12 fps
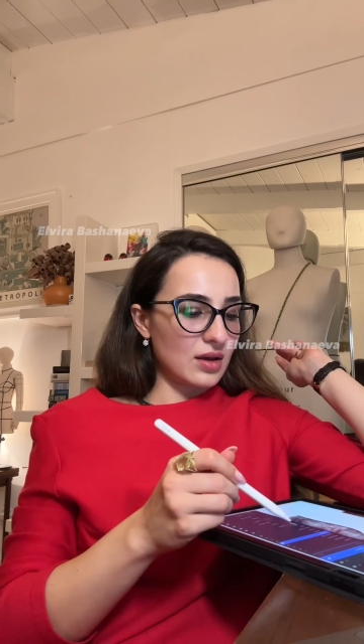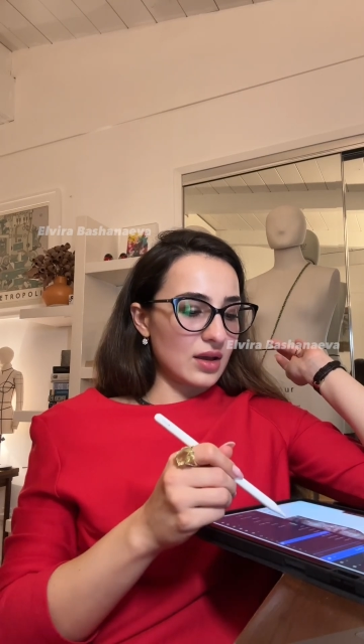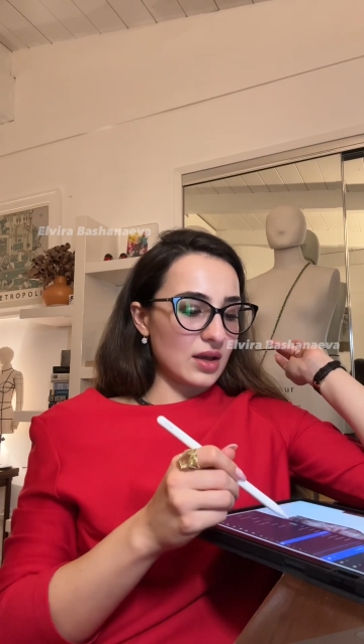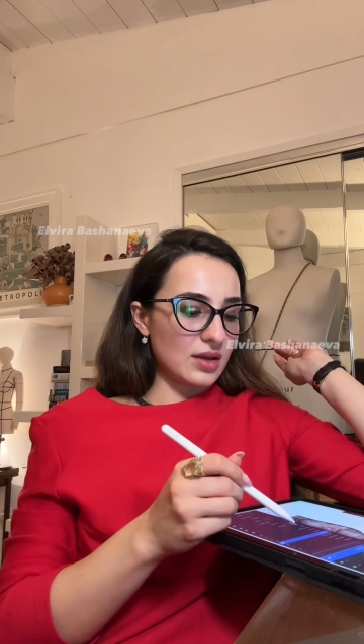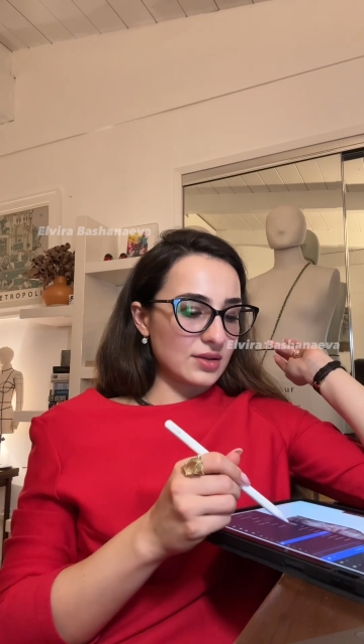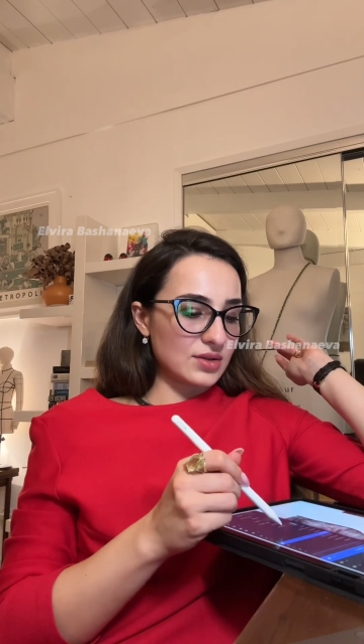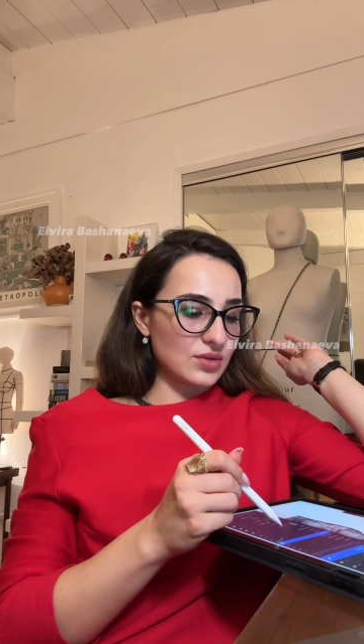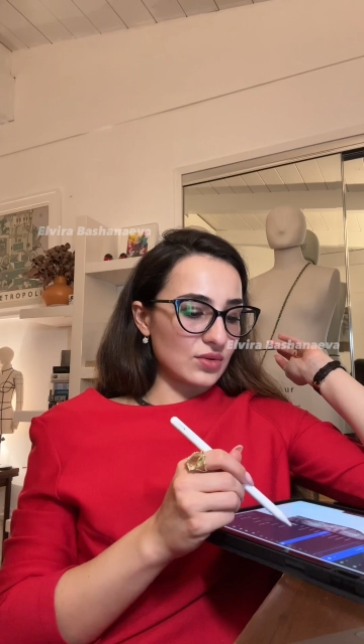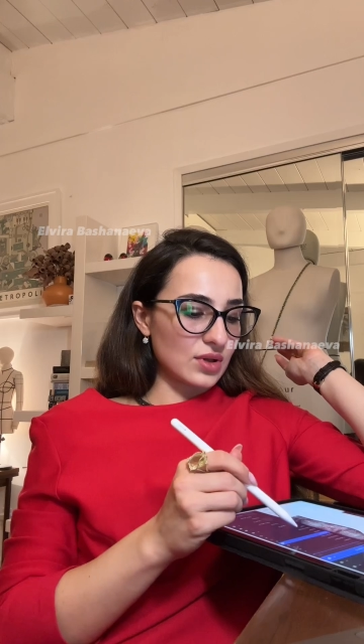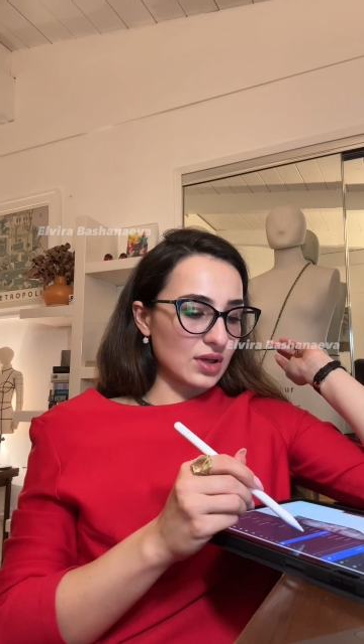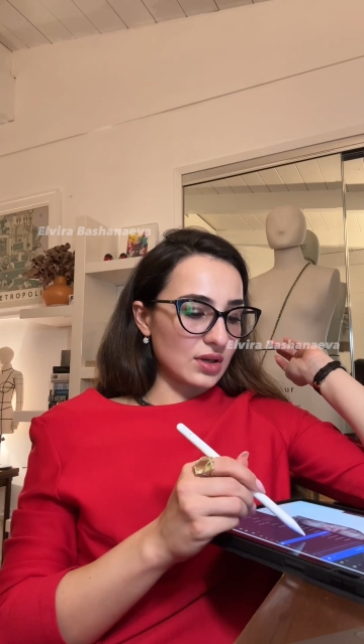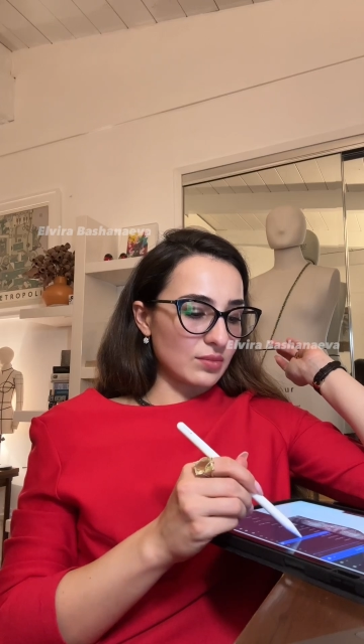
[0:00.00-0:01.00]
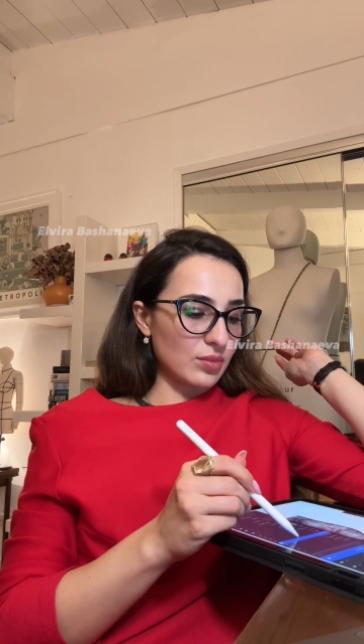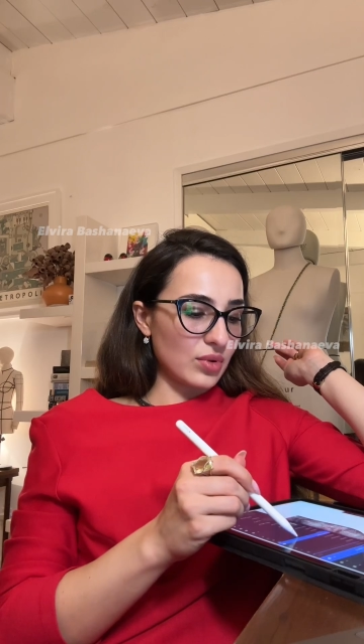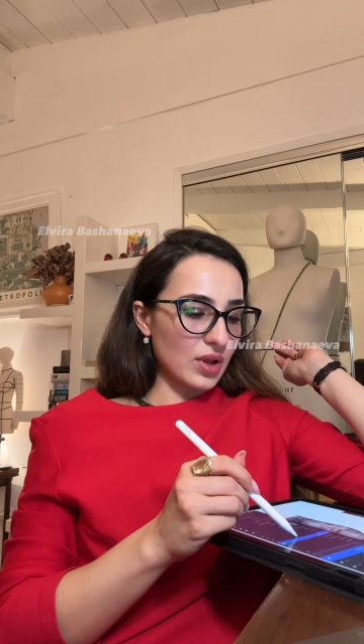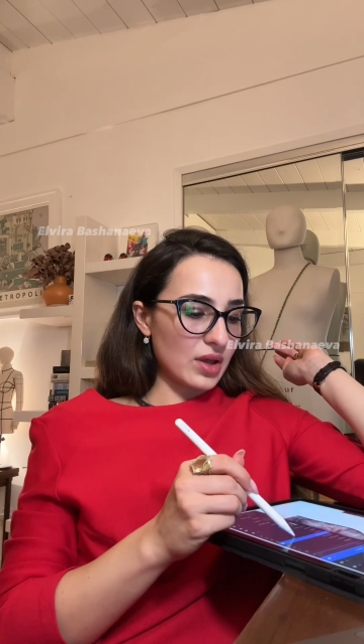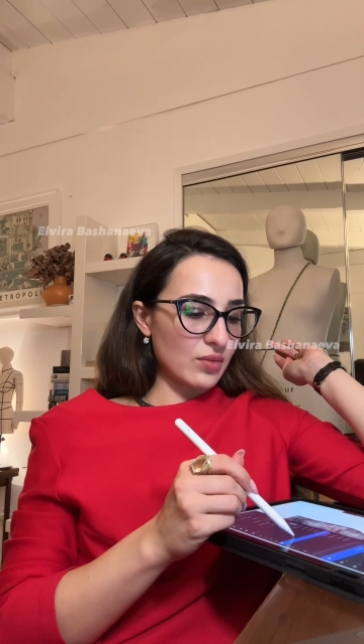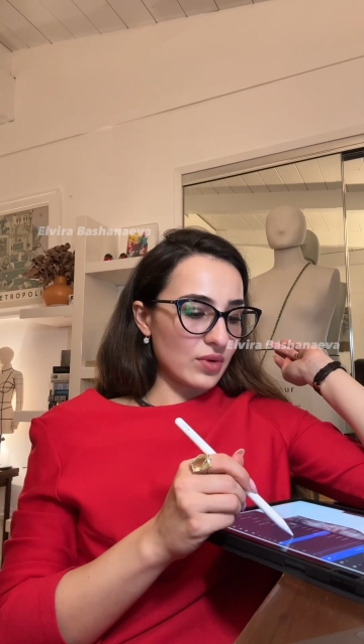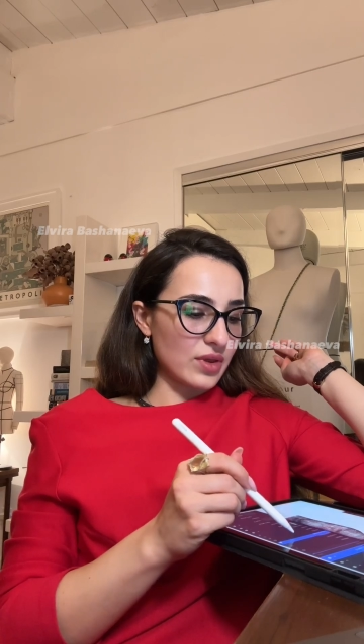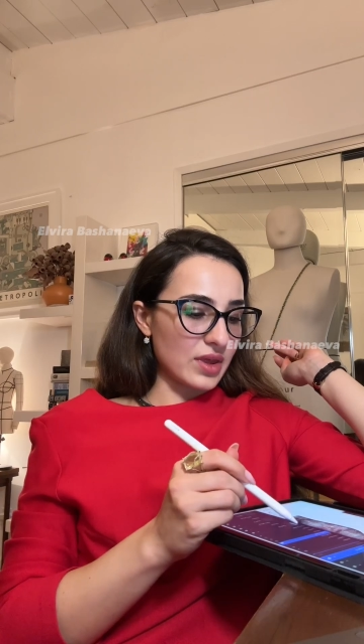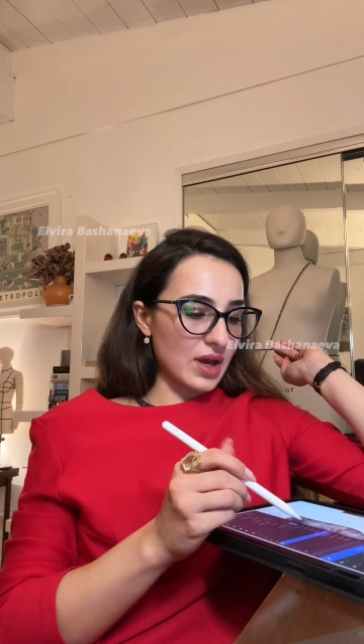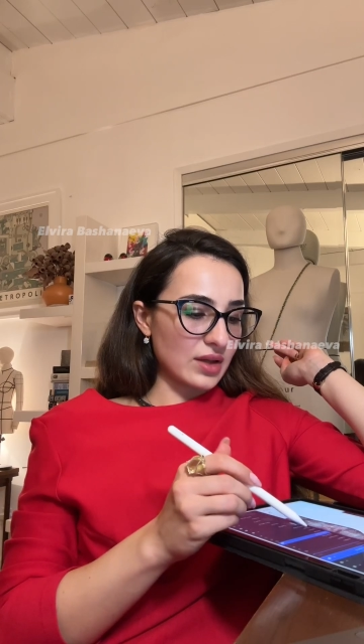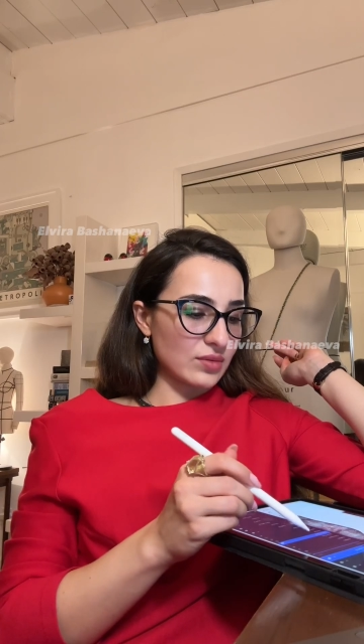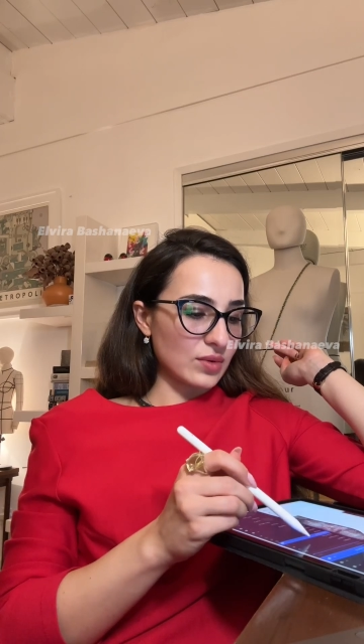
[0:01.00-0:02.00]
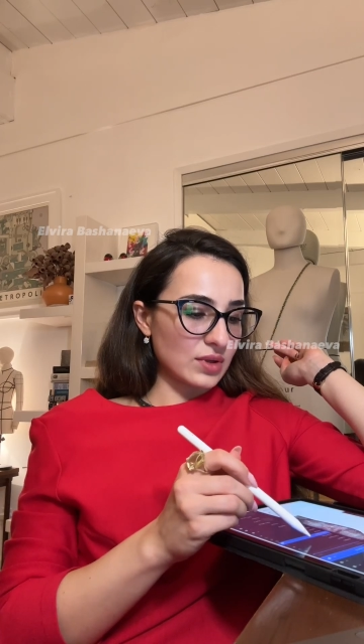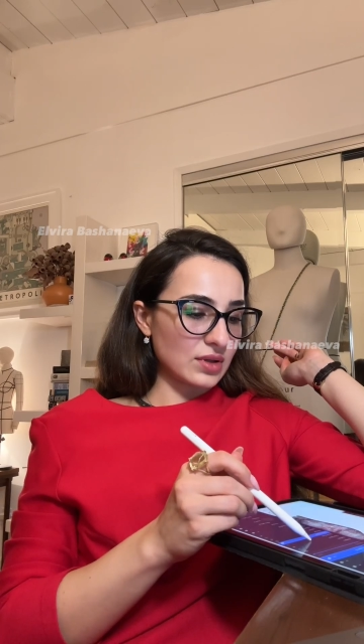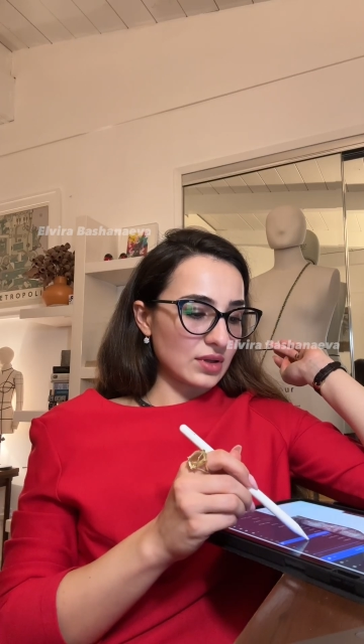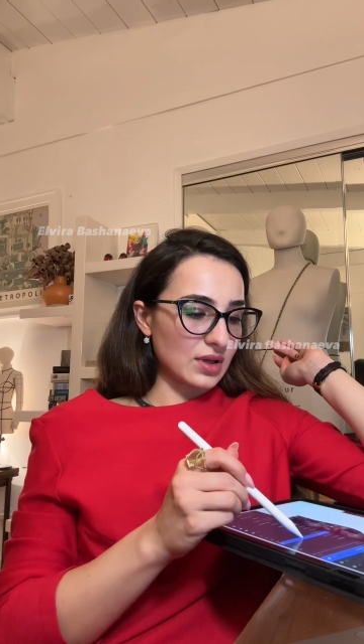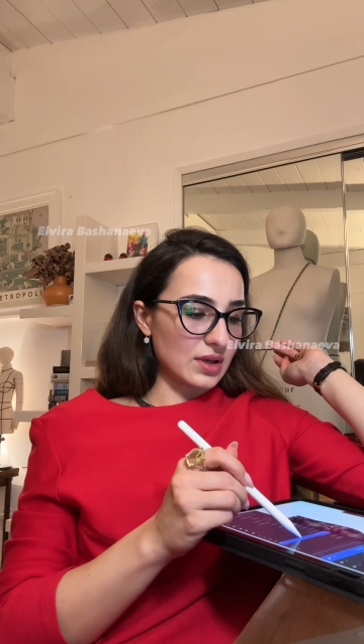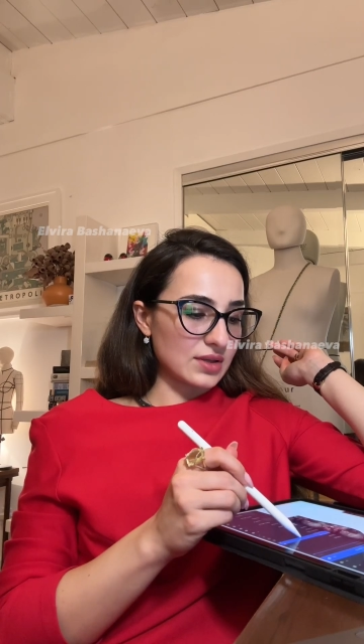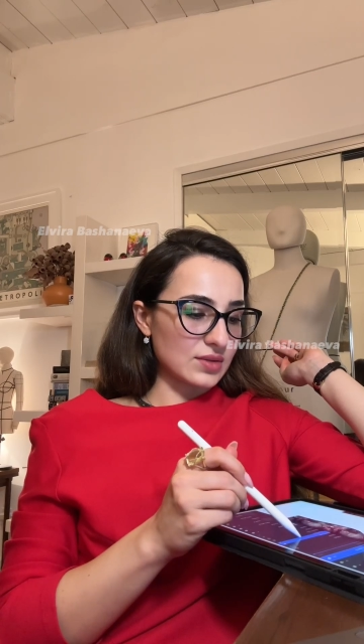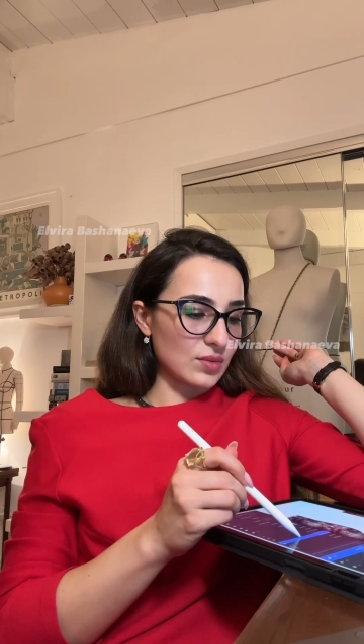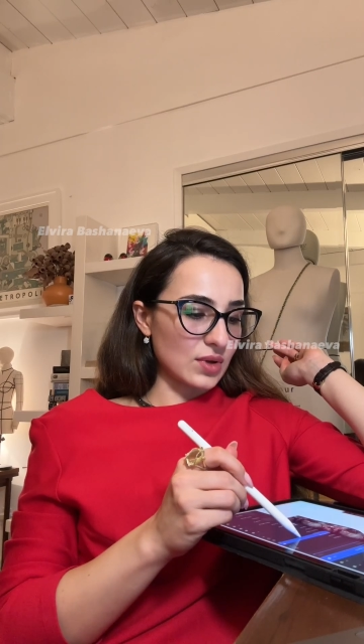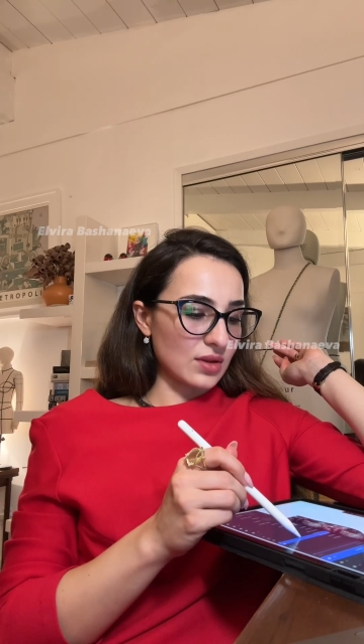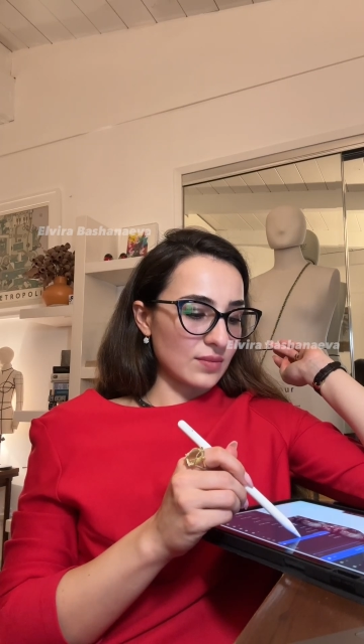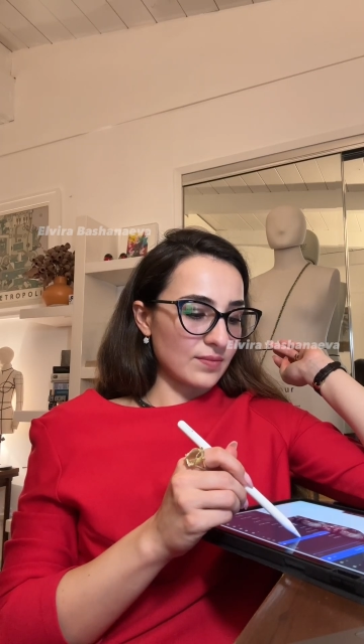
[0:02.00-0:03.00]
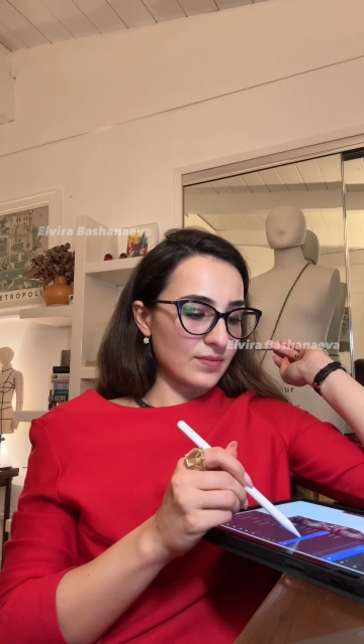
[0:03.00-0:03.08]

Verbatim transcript: and you can play with that one as well.